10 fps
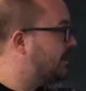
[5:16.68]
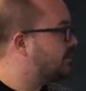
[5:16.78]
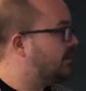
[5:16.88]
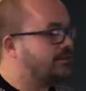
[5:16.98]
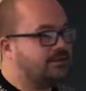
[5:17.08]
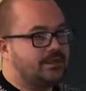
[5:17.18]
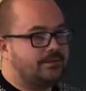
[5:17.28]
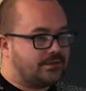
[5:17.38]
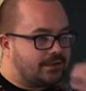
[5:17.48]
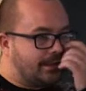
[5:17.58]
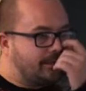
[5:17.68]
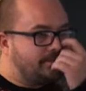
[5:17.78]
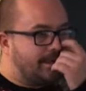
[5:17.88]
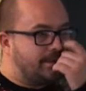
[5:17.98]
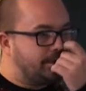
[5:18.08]
I was offered a job as a nightclub
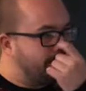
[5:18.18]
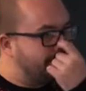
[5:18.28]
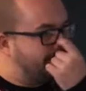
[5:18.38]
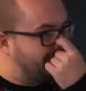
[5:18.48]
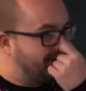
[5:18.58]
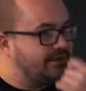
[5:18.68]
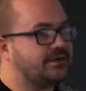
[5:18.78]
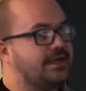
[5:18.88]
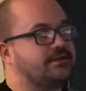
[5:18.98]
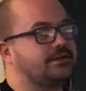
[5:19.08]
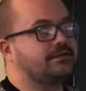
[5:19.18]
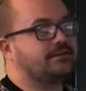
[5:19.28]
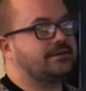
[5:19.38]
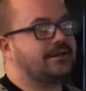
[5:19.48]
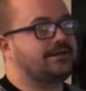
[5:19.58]
manager, which, as an
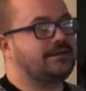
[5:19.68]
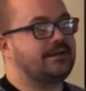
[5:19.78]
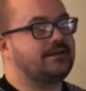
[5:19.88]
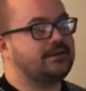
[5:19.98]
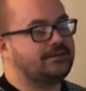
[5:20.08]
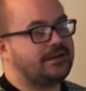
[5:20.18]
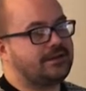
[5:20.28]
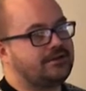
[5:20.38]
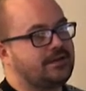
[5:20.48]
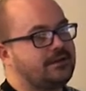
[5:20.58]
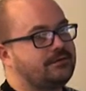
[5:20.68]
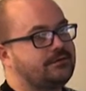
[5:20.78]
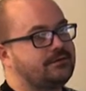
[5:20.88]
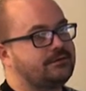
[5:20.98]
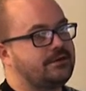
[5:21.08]
18-year-old lad living in a town
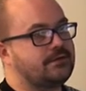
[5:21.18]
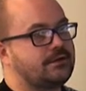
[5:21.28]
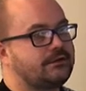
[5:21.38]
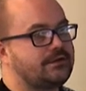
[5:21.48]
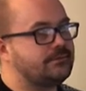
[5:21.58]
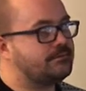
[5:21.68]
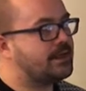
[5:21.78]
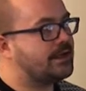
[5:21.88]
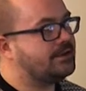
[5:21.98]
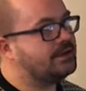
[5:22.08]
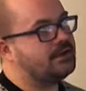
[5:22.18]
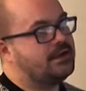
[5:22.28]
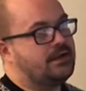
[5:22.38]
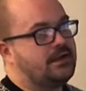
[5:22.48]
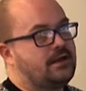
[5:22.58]
where the main
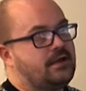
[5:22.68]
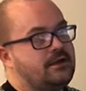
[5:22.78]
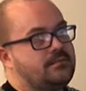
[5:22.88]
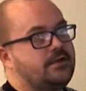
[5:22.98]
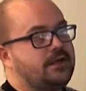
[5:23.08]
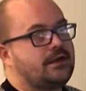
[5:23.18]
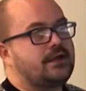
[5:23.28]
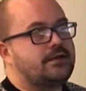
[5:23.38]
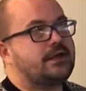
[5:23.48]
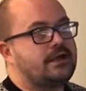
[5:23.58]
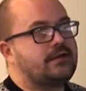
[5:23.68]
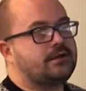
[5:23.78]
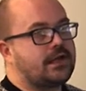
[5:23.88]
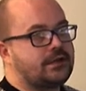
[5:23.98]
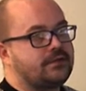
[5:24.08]
money area is
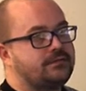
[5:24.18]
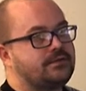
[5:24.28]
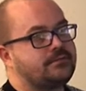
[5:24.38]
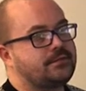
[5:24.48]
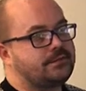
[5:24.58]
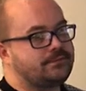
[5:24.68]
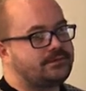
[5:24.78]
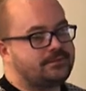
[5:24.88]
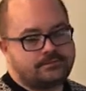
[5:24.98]
nightclubs and pubs,